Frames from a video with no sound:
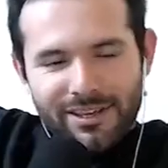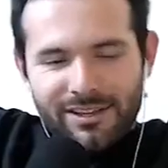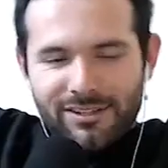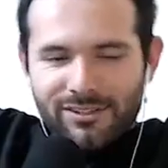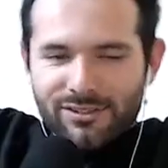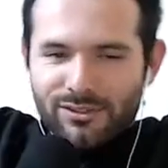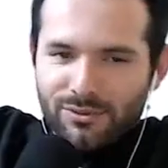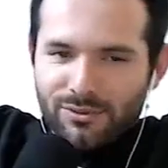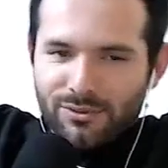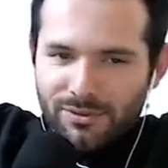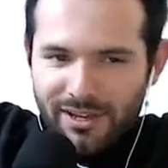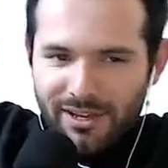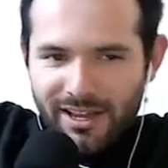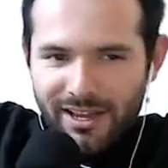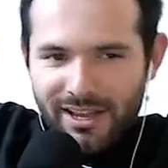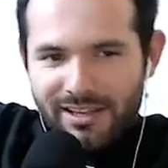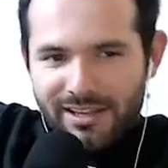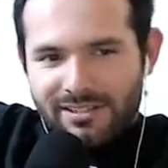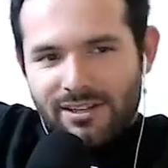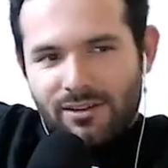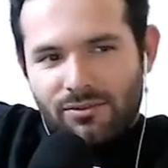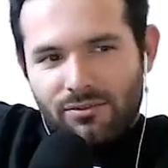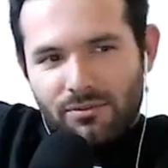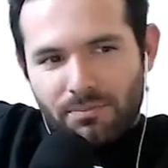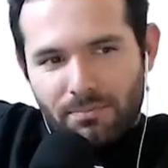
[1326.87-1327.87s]
2 guys
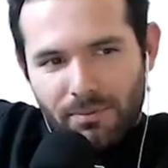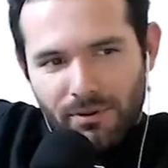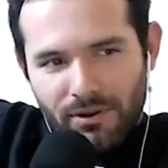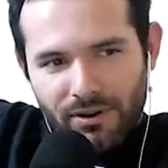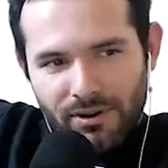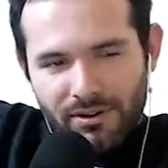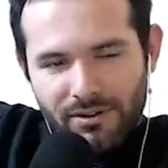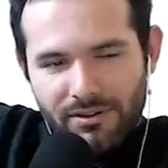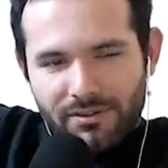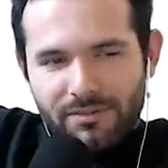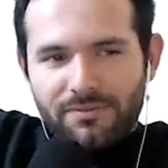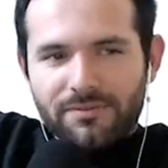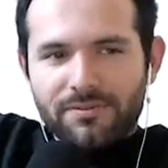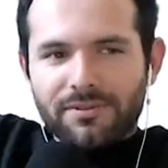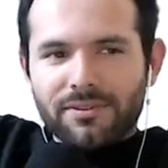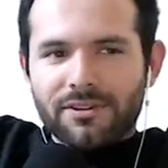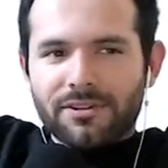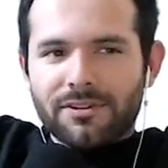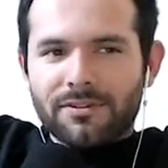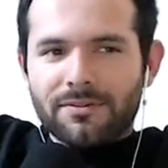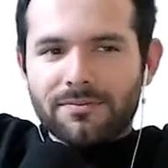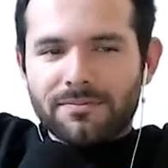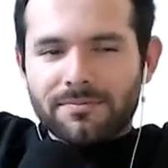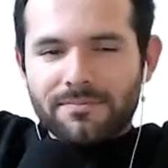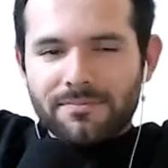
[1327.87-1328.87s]
that were part of the
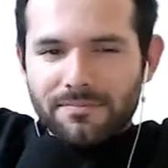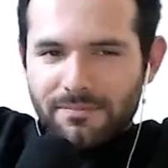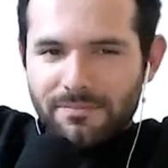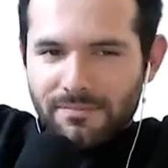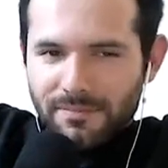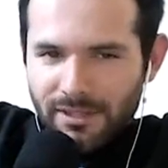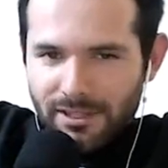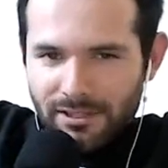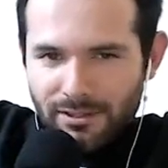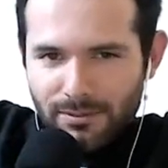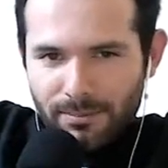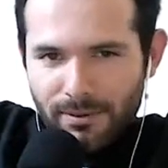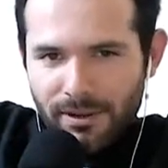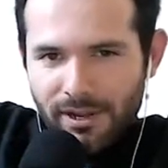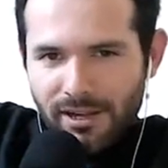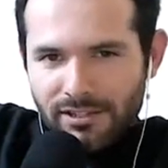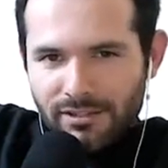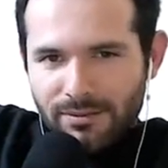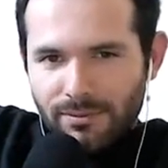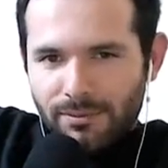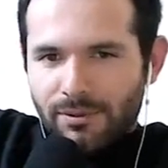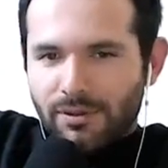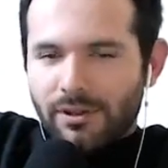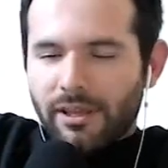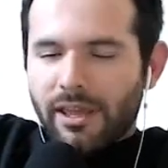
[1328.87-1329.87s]
film. It's
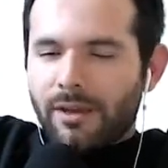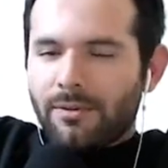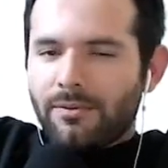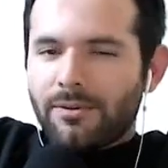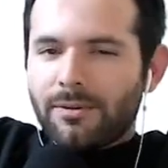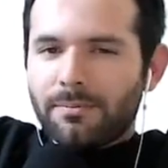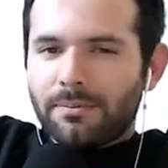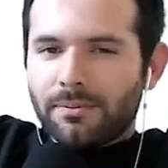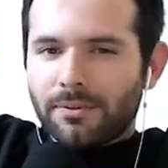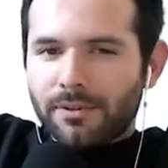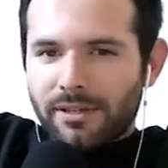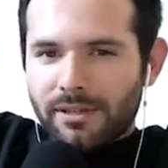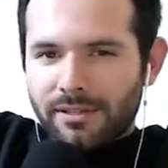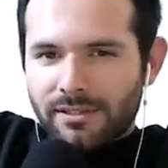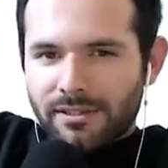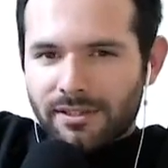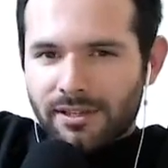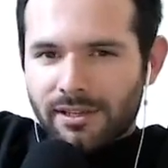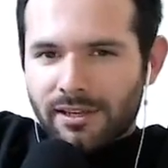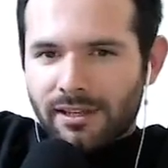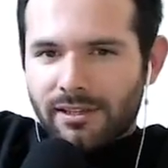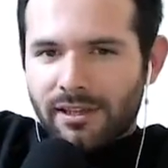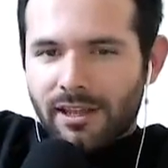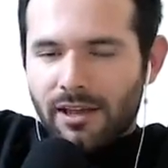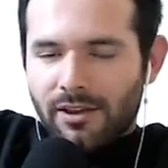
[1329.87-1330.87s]
possible. Can we please
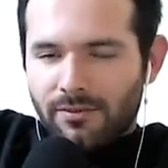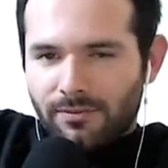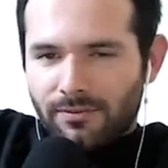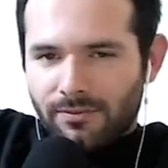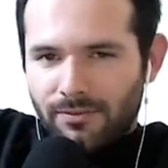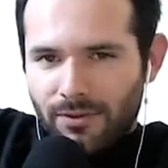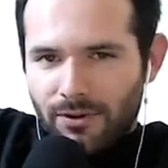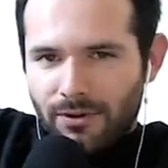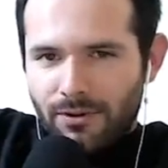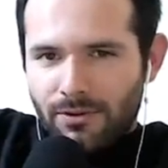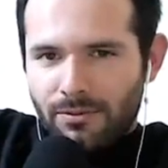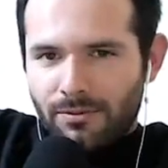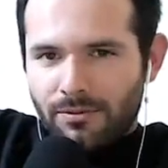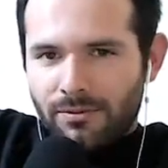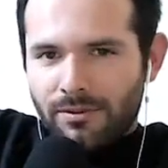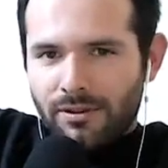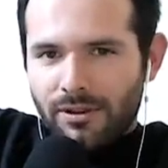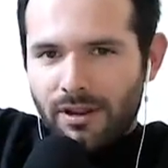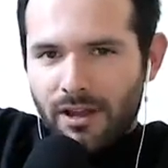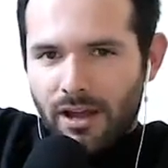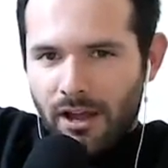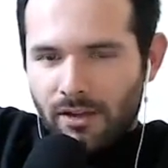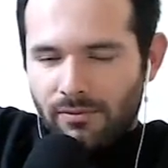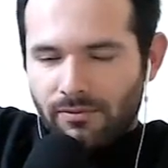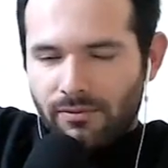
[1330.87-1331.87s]
get that phone
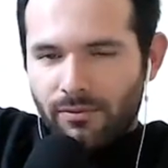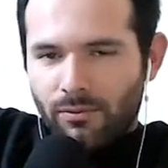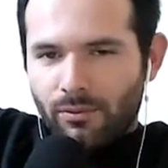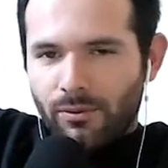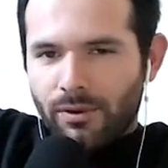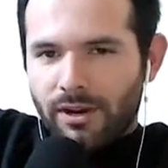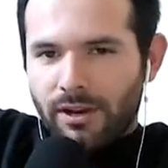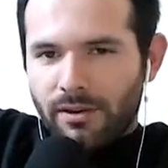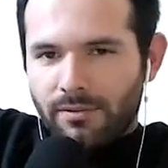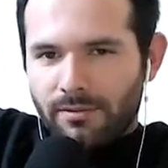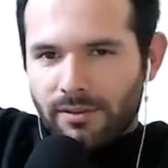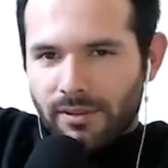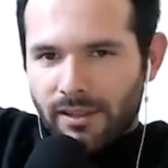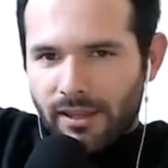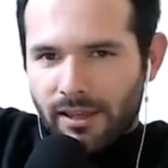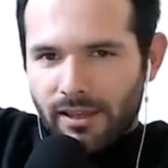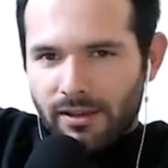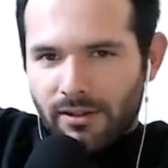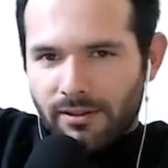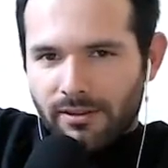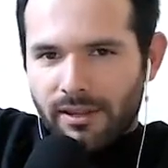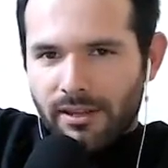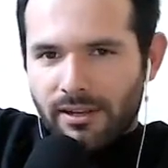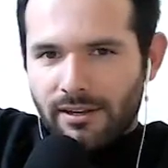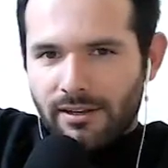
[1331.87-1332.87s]
off of whatever the hell
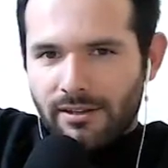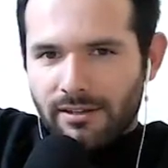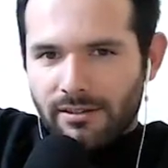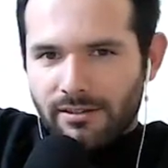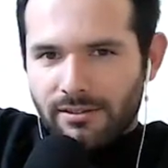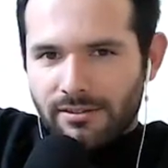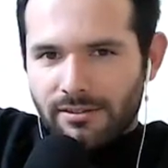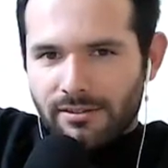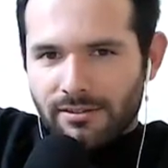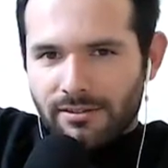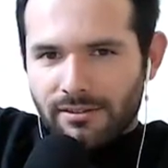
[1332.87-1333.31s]
that is?